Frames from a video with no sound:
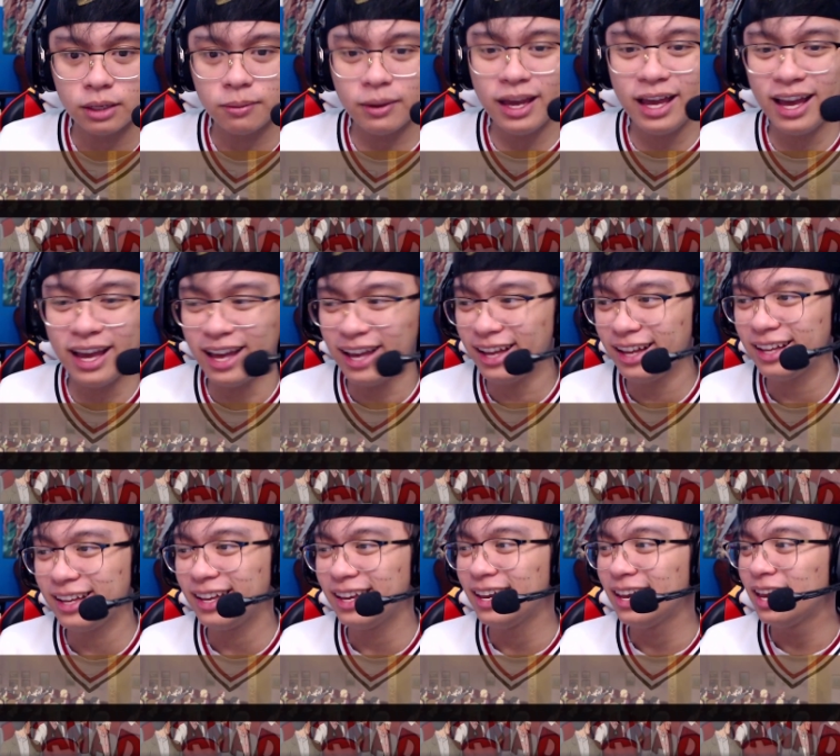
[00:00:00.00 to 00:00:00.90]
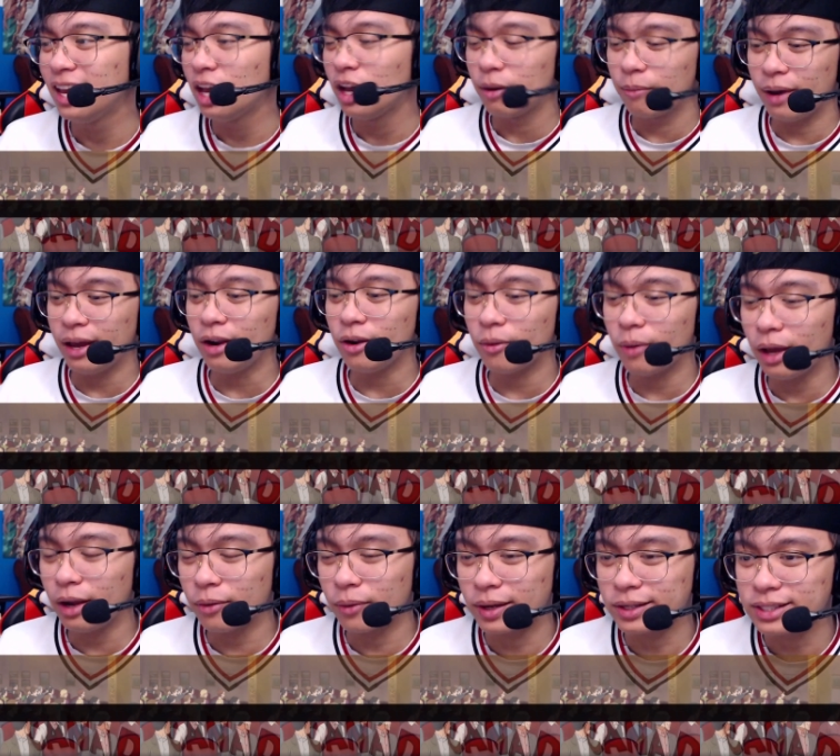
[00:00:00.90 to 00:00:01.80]
but
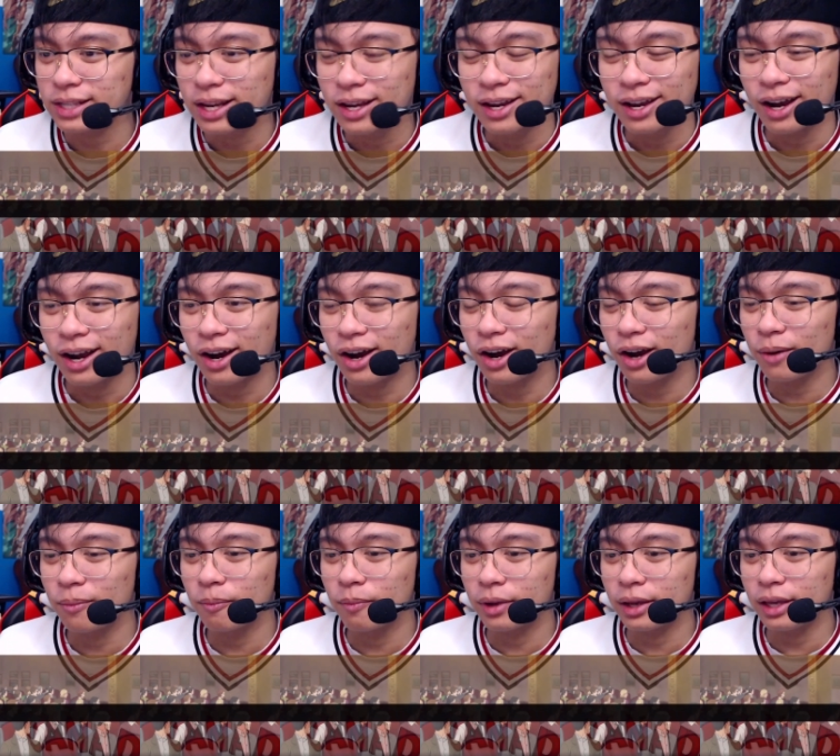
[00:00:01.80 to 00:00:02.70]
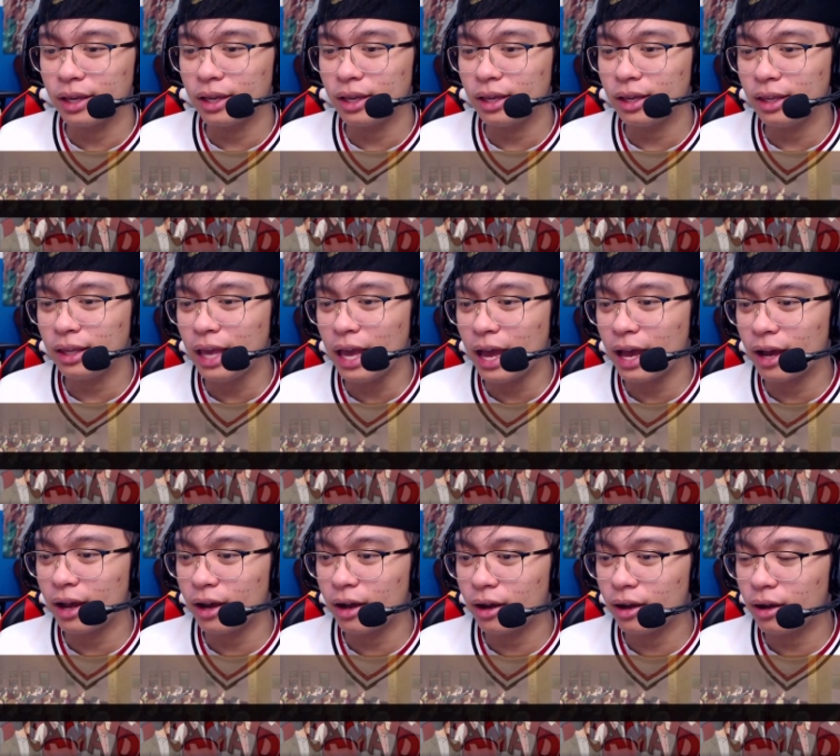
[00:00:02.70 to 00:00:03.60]
anyways, um,
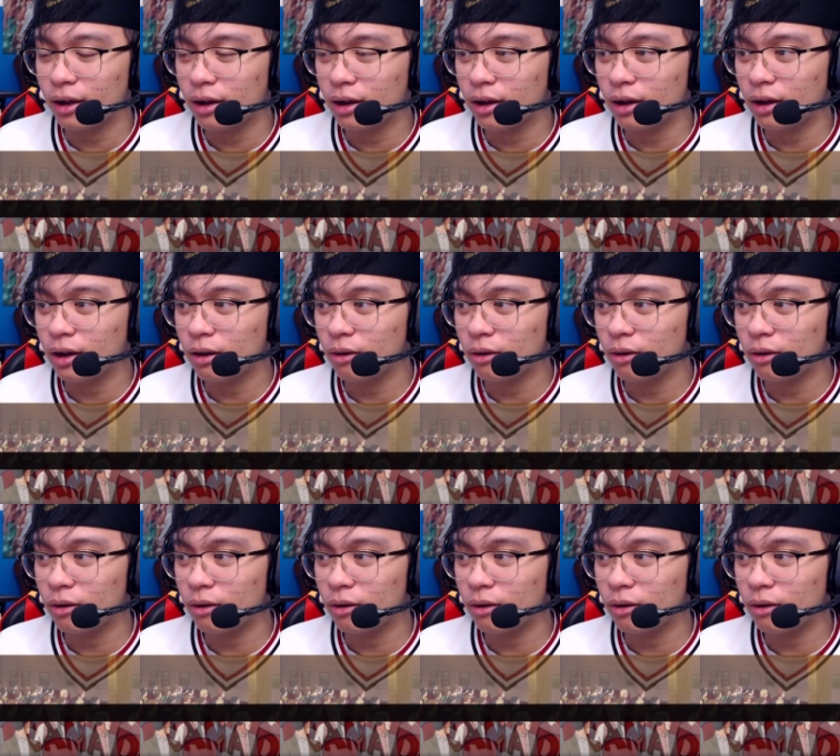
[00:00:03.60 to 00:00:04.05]
yeah. Uh,